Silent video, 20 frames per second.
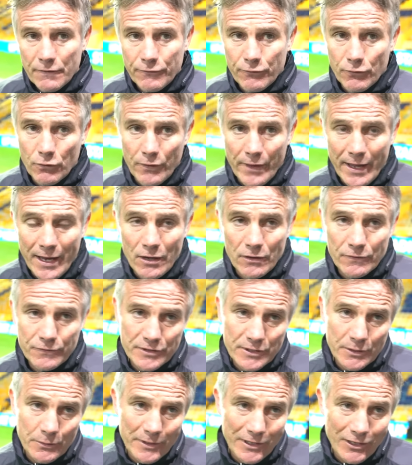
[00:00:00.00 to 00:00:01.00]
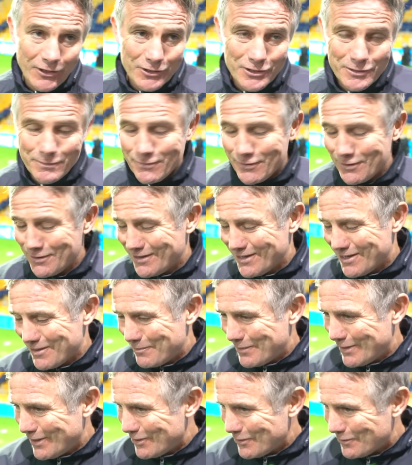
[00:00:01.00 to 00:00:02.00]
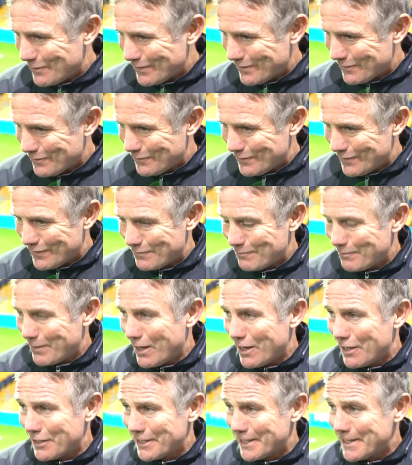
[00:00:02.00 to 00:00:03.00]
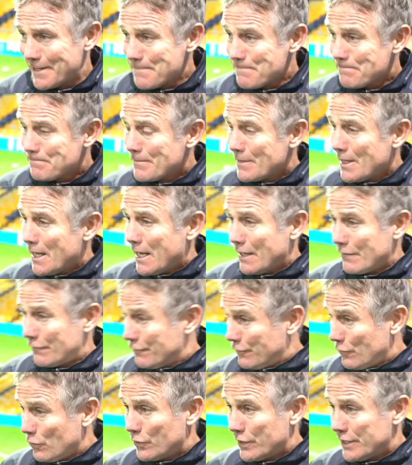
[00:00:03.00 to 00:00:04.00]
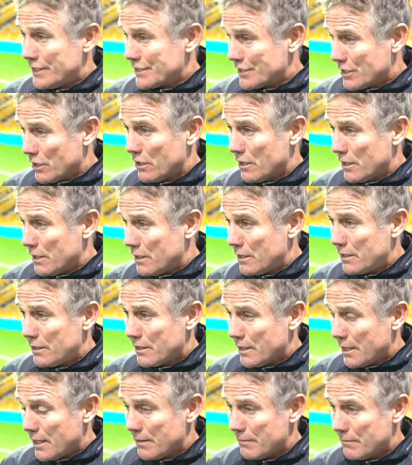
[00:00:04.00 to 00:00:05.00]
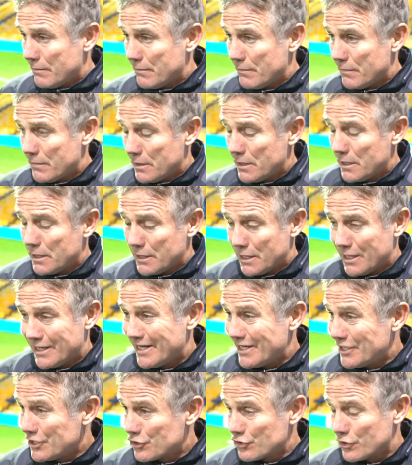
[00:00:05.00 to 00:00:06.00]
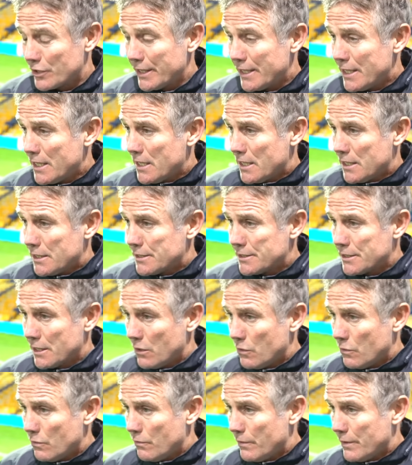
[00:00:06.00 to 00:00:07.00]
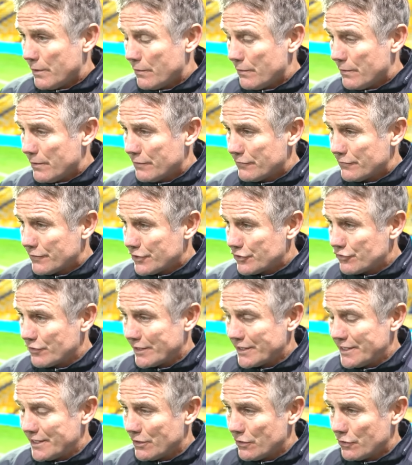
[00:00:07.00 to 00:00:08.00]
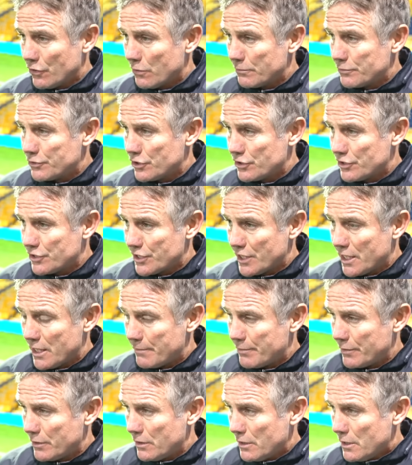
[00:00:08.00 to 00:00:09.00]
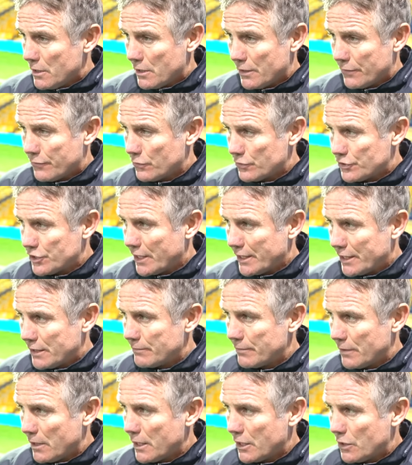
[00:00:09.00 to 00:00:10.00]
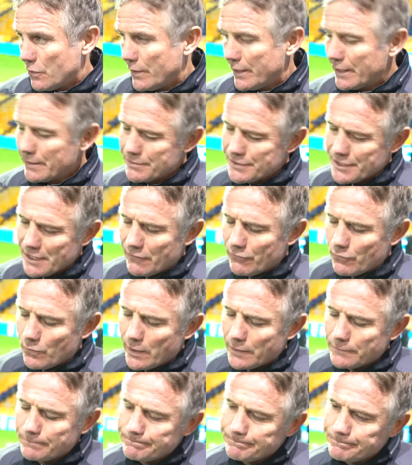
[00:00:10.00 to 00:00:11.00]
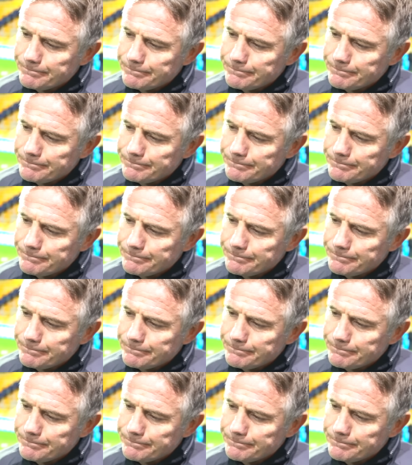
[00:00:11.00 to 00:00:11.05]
for that. Obviously we lost the appeal with Barney, and Fordy's got an injury, so we're restricted on options there, but I thought Jacob like acquitted himself well.